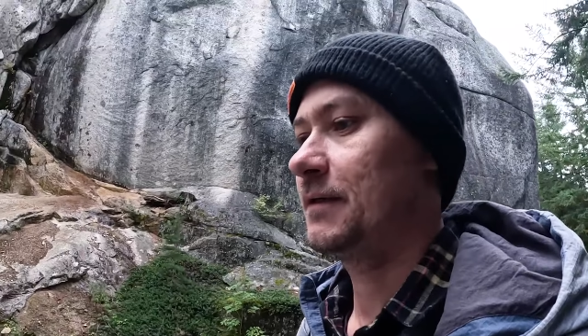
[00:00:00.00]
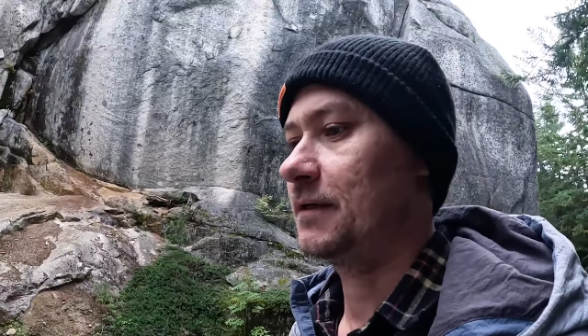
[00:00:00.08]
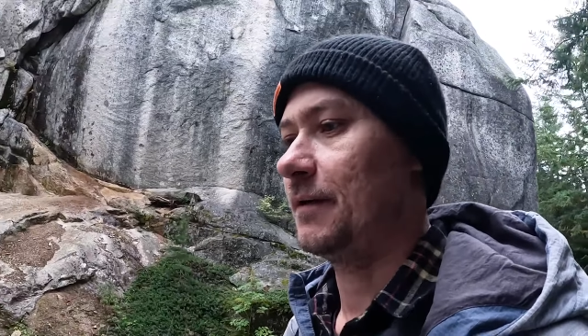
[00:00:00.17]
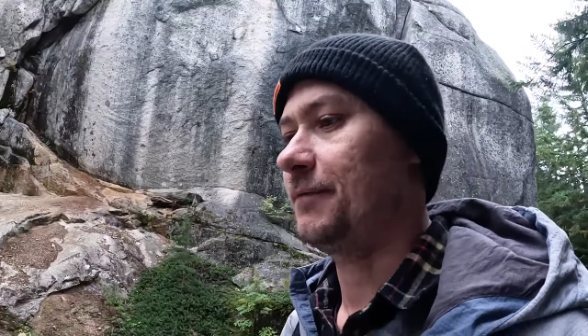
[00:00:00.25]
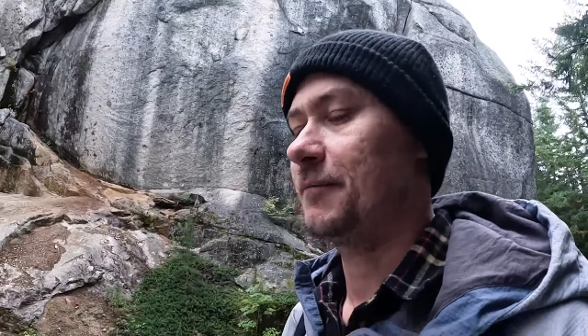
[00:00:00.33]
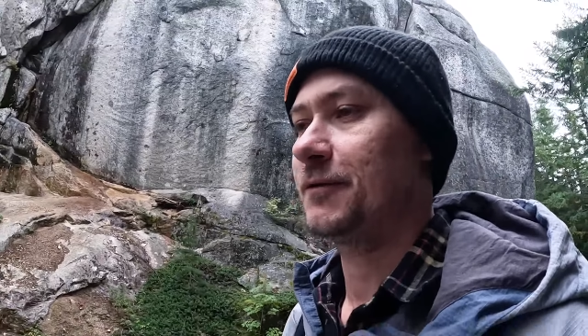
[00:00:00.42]

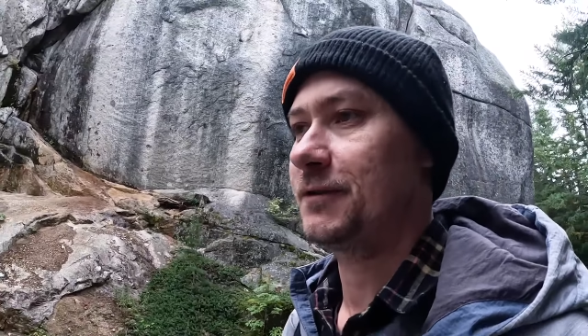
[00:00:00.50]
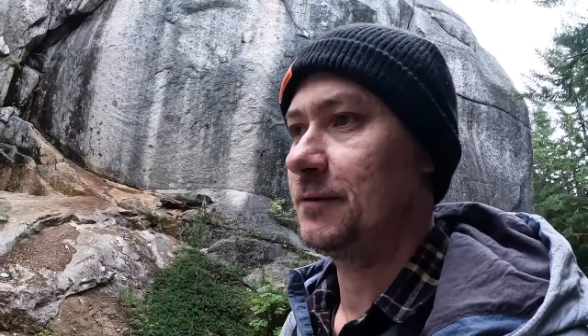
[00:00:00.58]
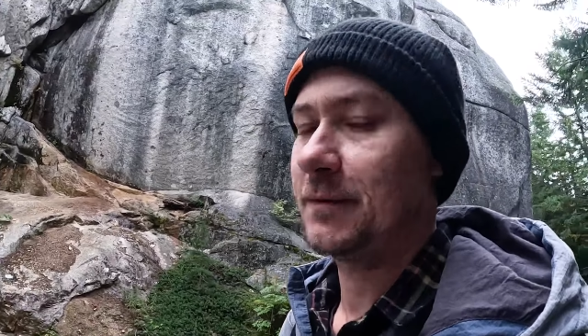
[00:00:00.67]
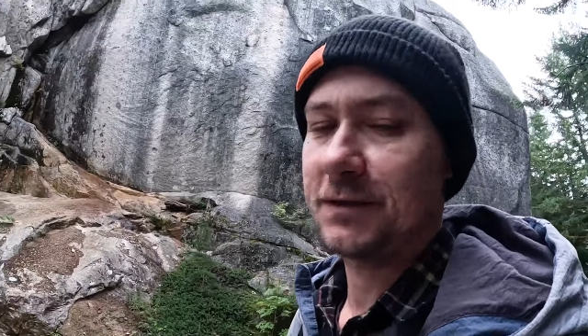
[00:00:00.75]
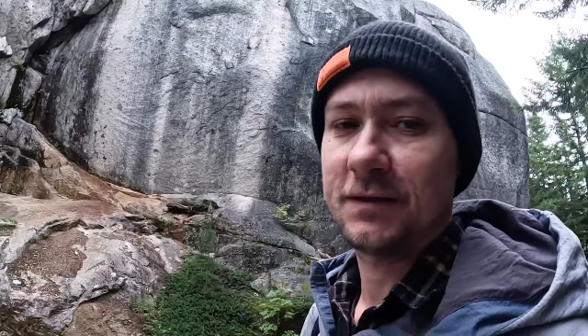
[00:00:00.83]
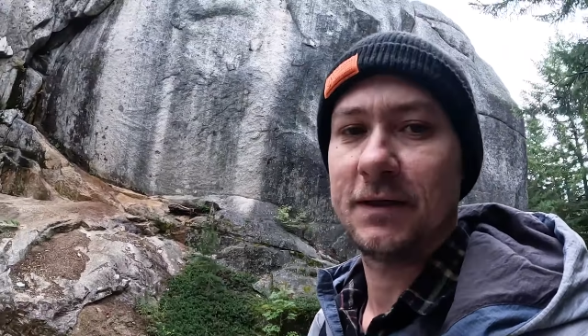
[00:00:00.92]
Comfortable so
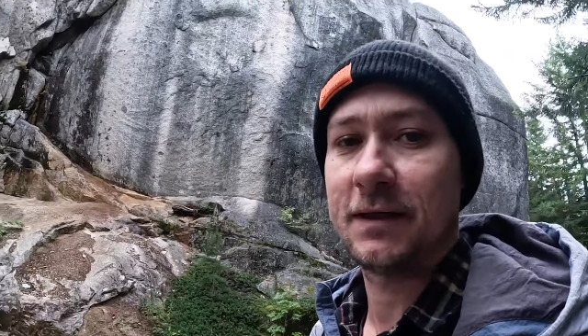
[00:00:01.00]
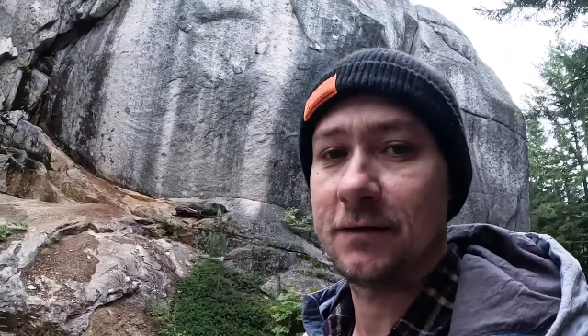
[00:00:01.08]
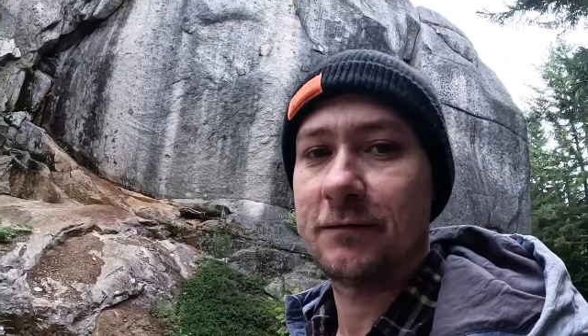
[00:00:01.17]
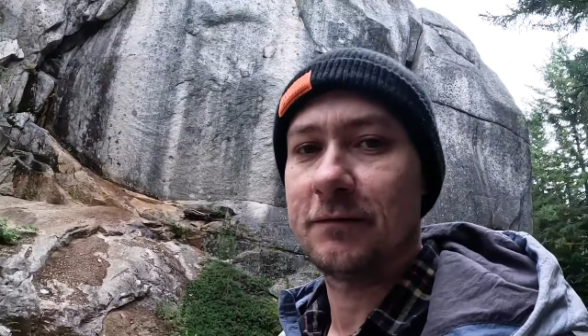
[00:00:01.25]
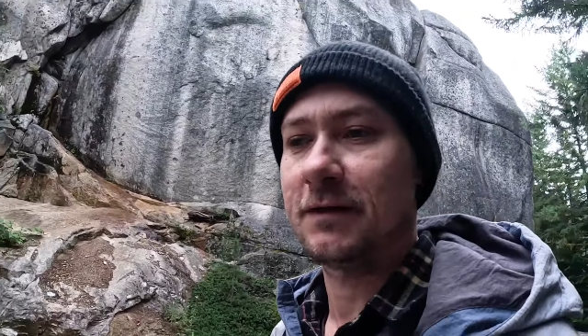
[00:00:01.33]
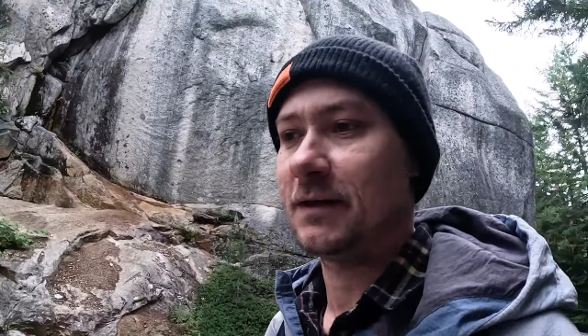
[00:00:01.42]
much that I
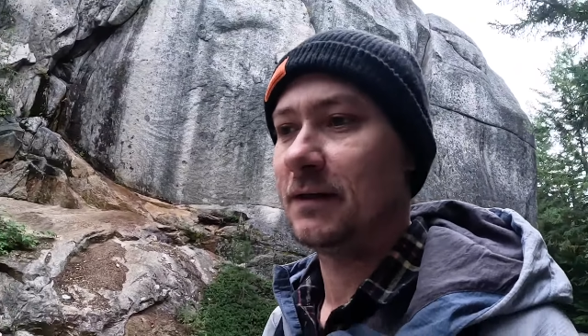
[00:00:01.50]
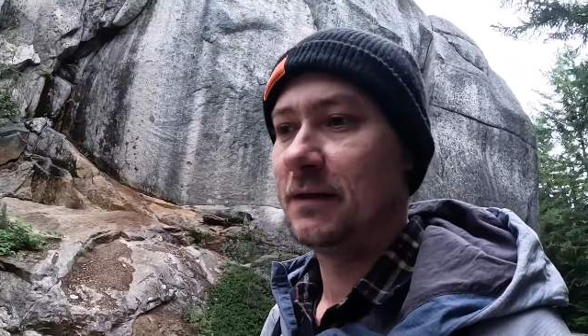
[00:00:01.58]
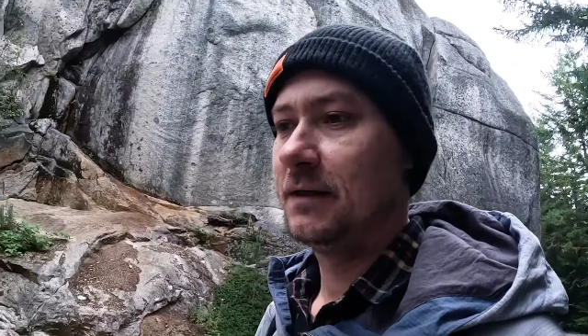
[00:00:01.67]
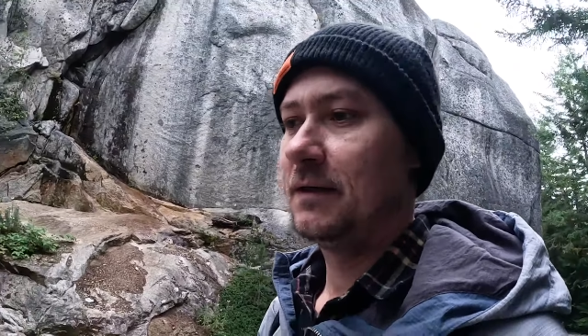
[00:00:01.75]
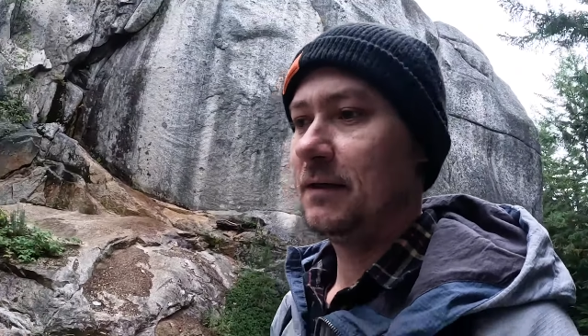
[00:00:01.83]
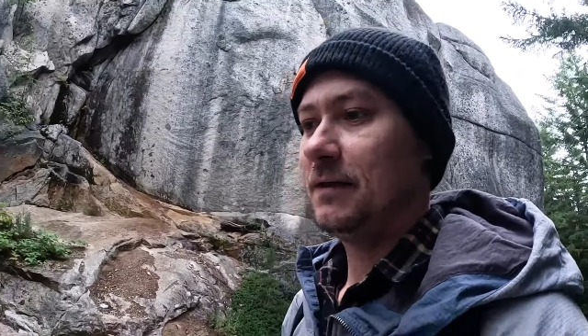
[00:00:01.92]
don't really
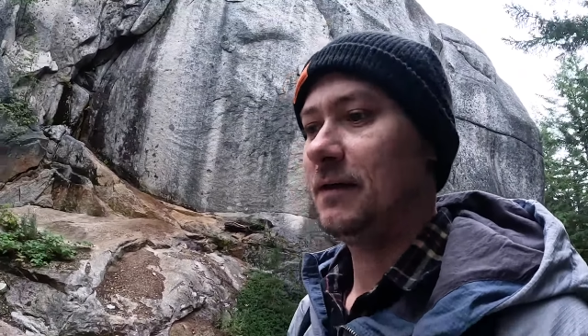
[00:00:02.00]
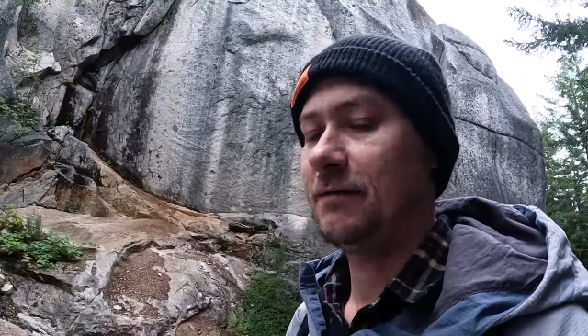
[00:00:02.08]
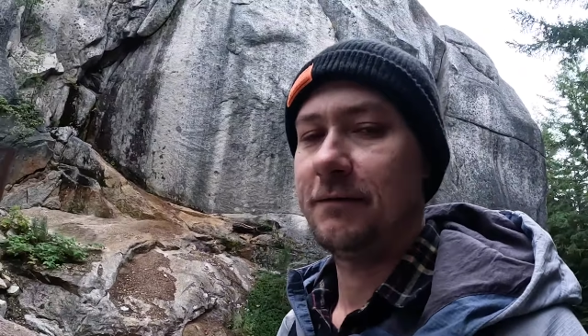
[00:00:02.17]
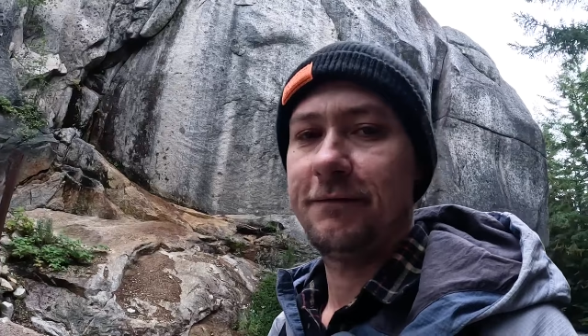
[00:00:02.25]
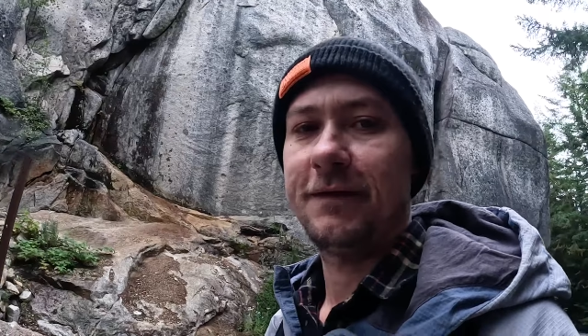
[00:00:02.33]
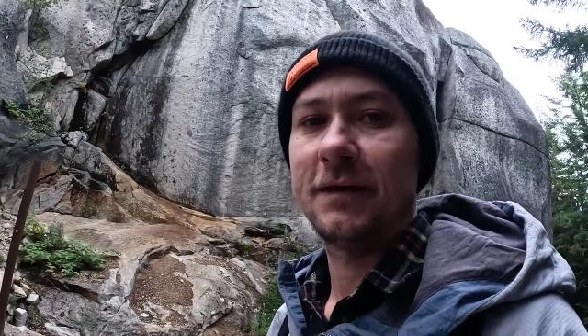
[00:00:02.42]

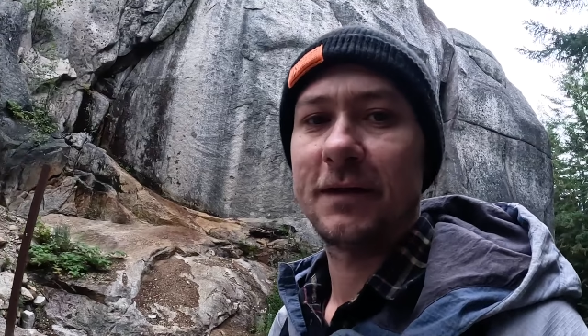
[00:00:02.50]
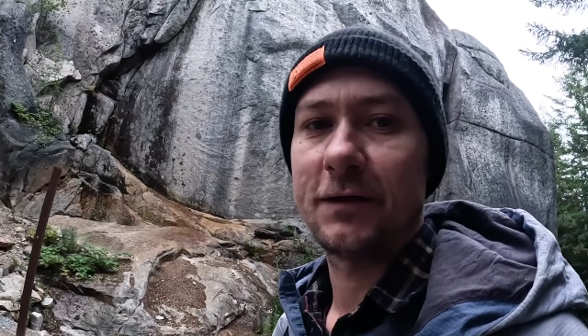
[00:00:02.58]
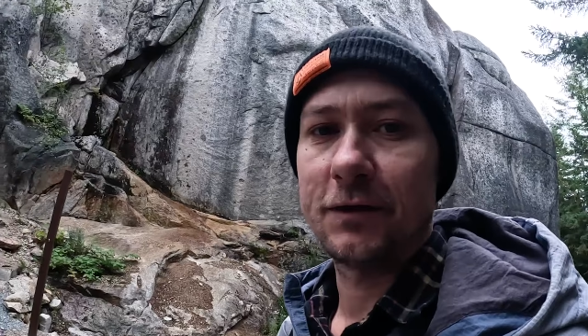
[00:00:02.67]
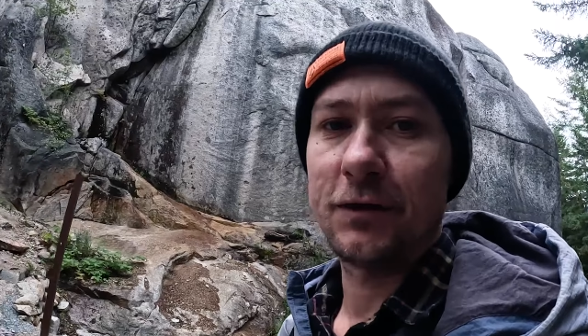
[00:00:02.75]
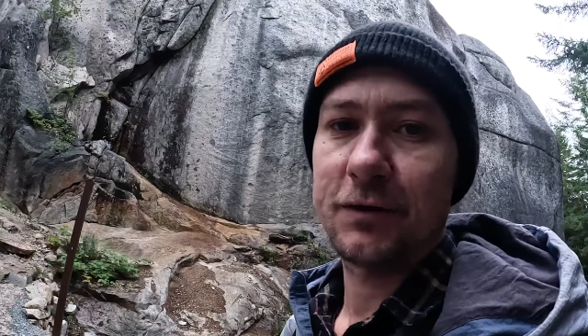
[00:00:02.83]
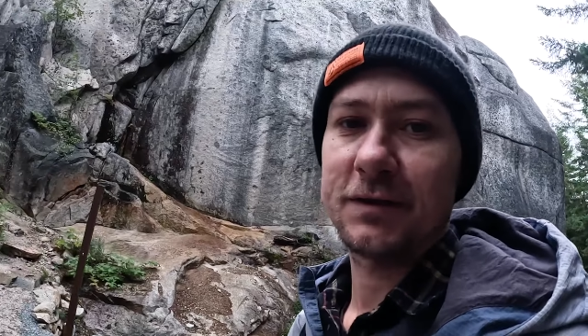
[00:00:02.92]
even feel it
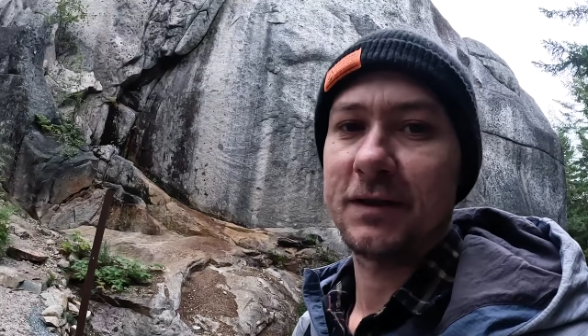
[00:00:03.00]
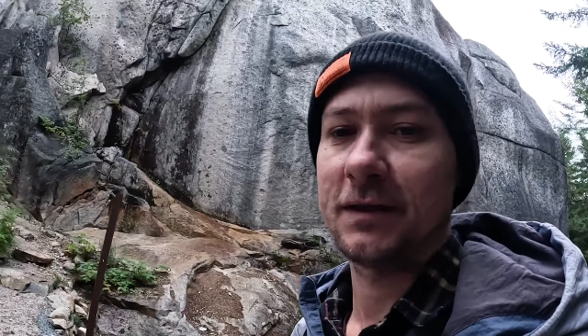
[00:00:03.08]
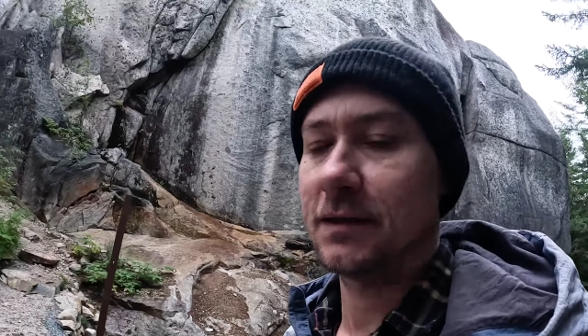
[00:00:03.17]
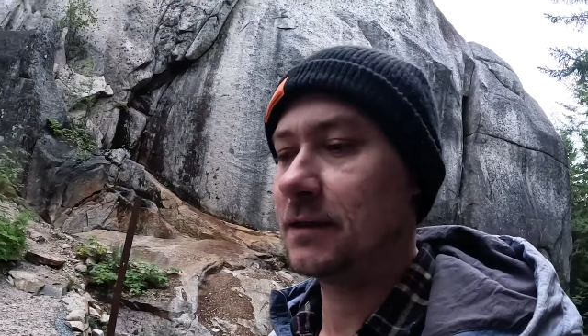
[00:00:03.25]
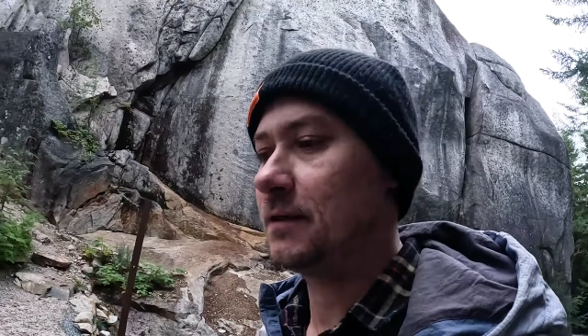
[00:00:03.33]
or notice it,